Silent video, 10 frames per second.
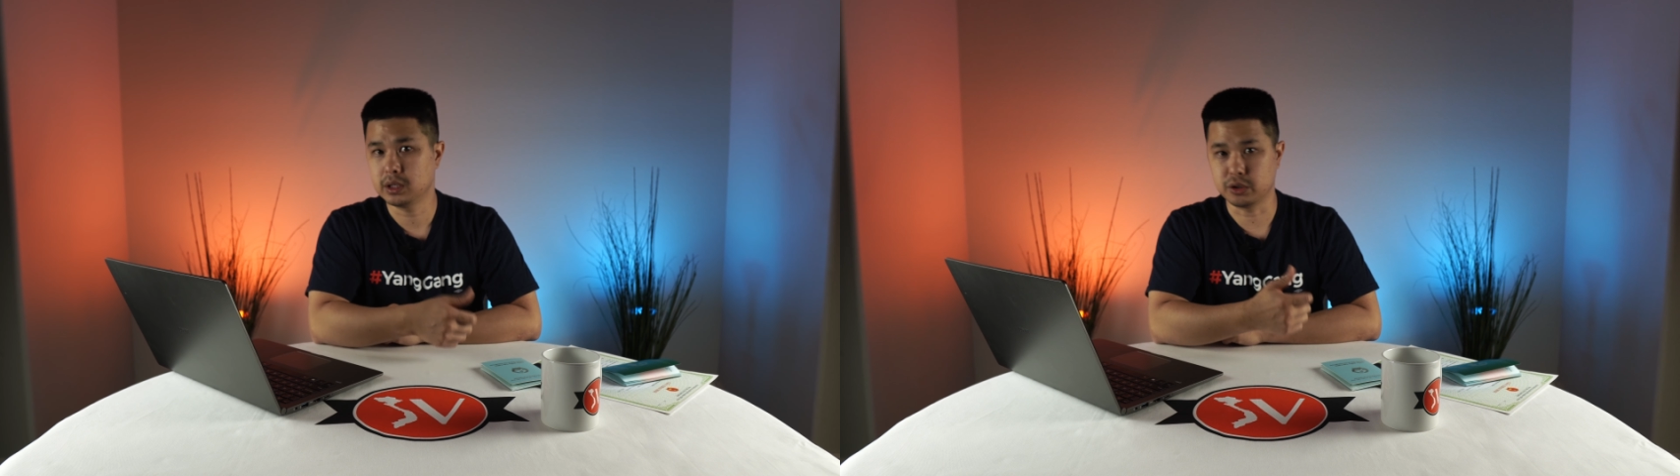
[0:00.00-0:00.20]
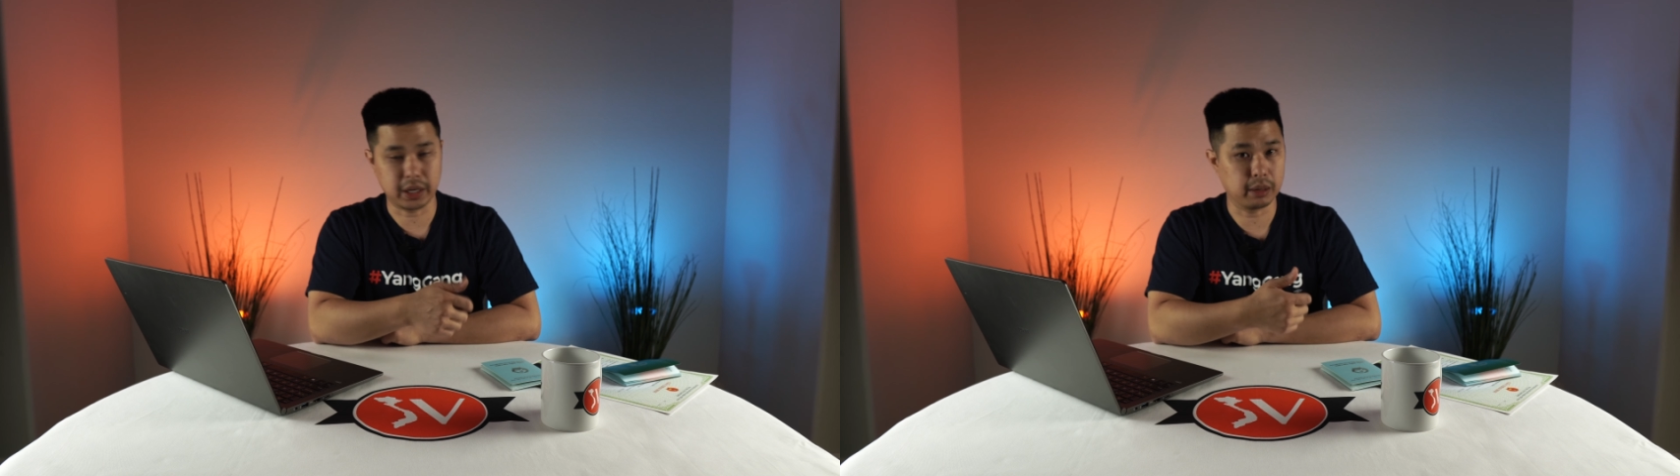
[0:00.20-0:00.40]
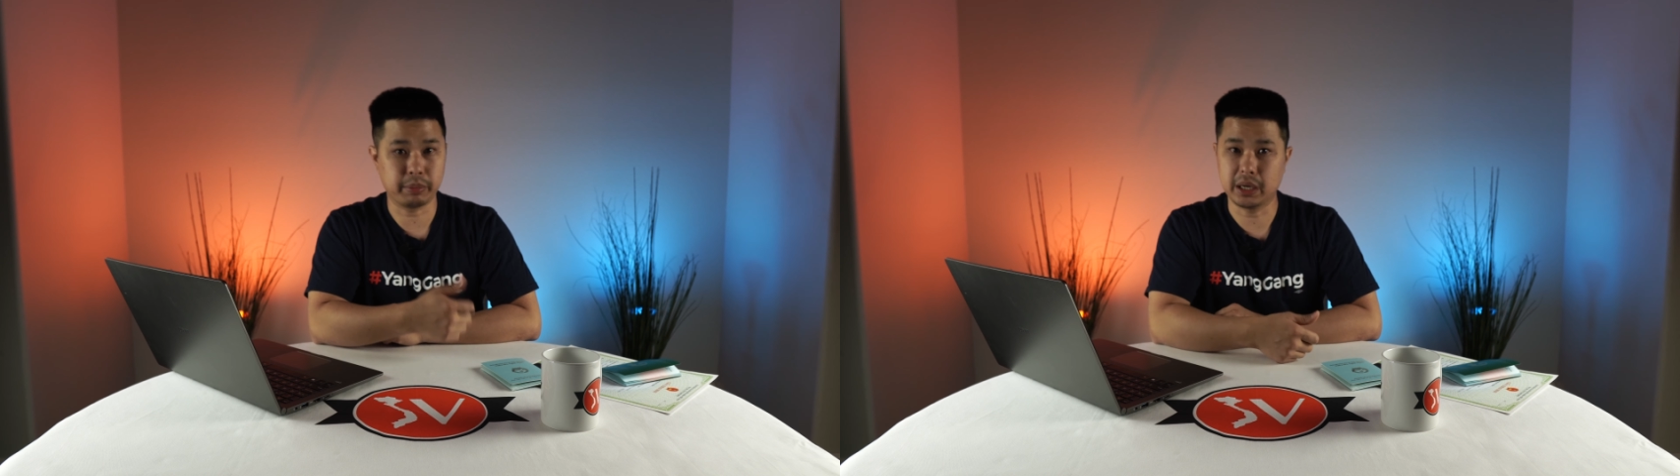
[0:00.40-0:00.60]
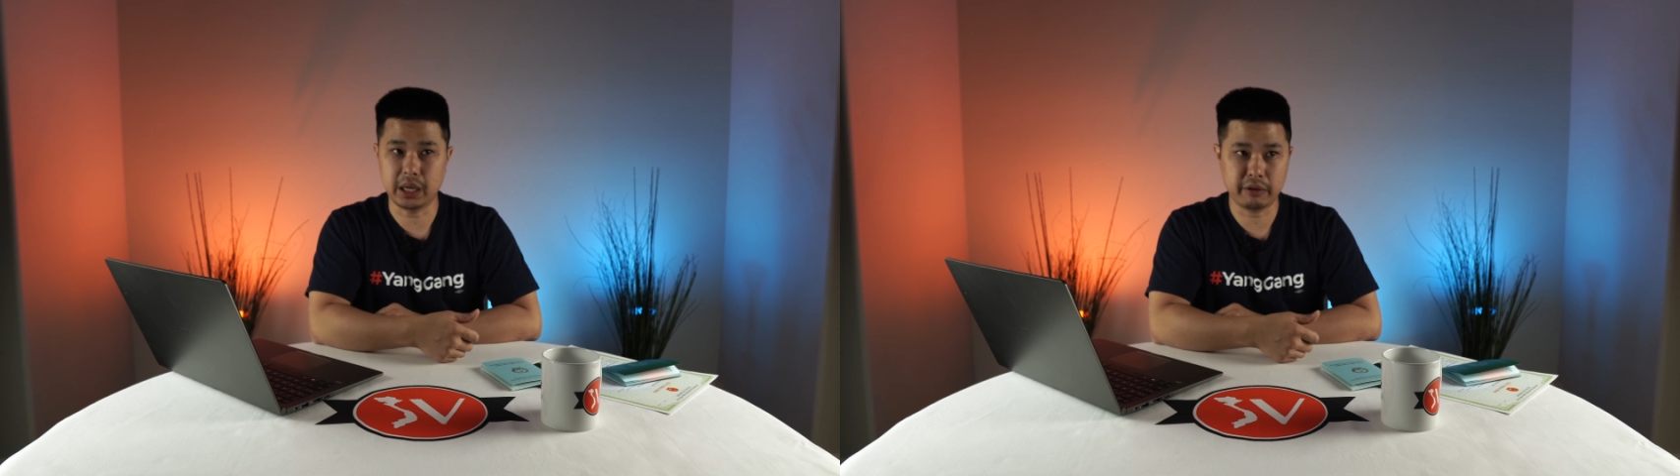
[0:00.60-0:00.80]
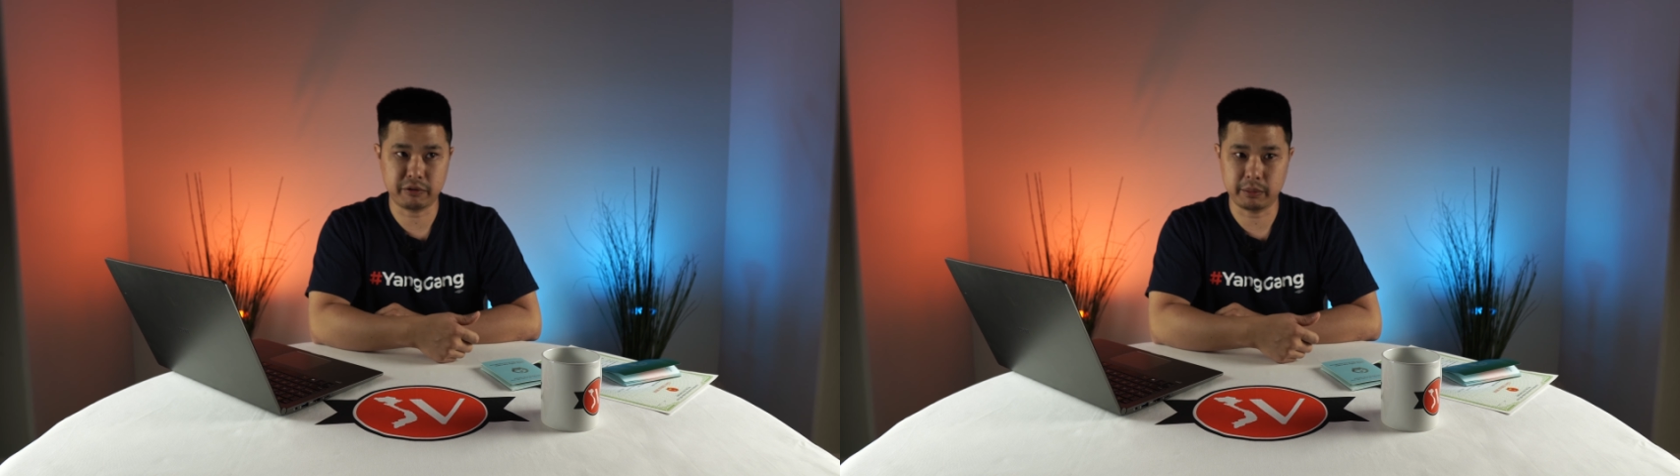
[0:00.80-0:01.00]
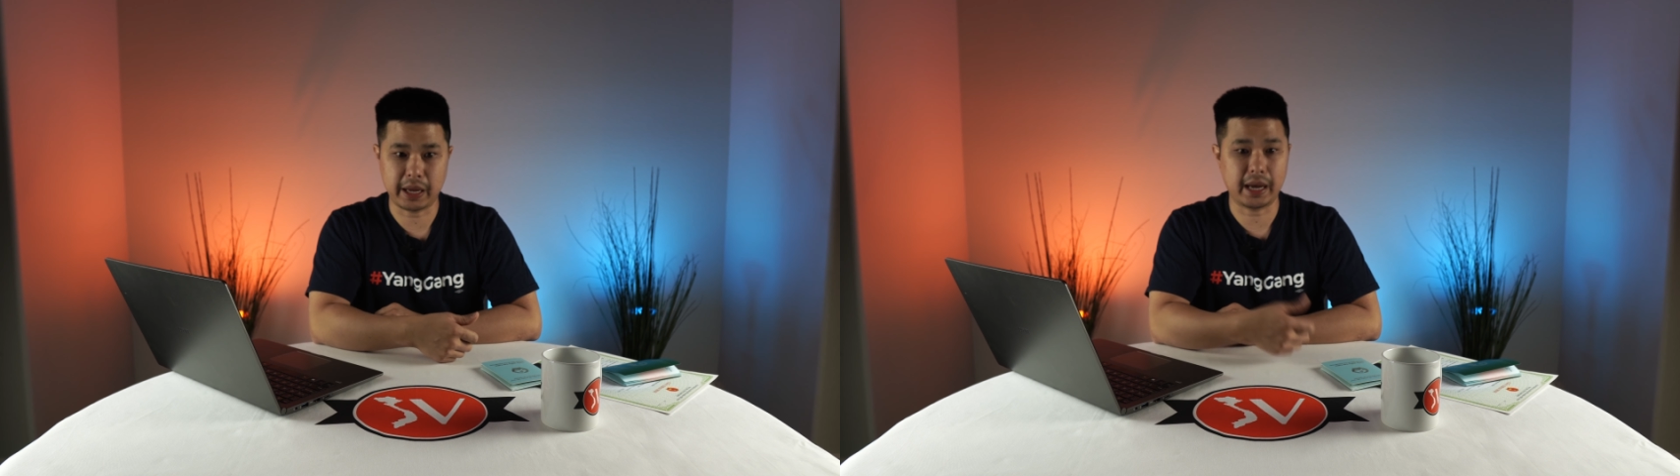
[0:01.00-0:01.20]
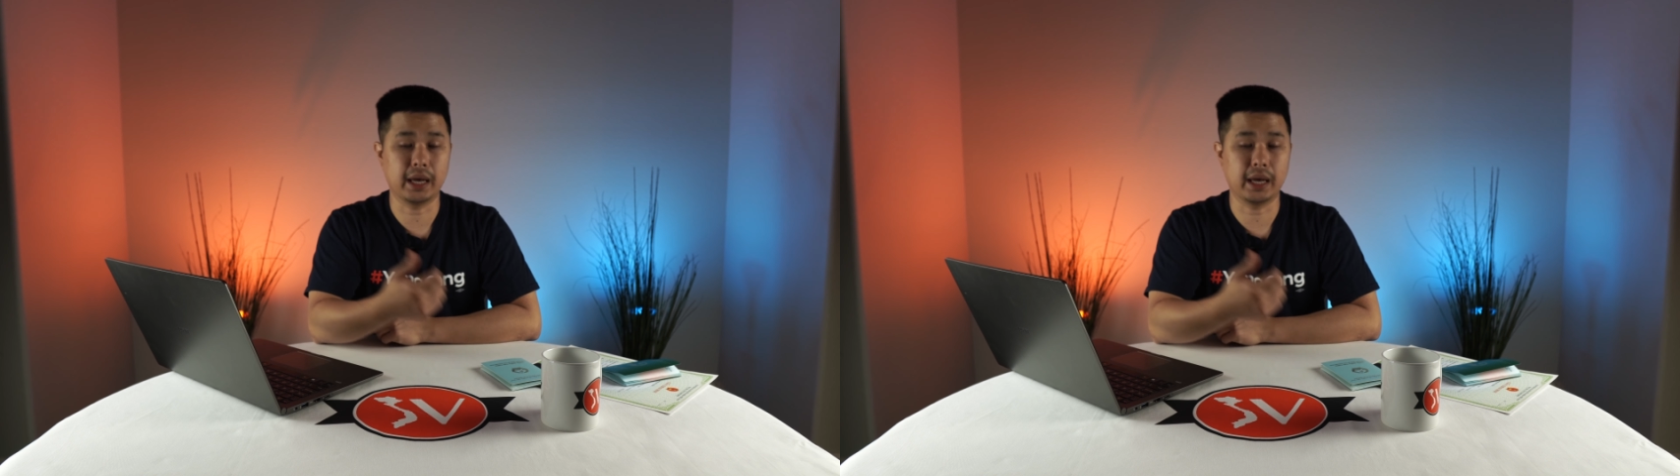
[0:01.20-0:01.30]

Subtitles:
you'll get a PDF from that,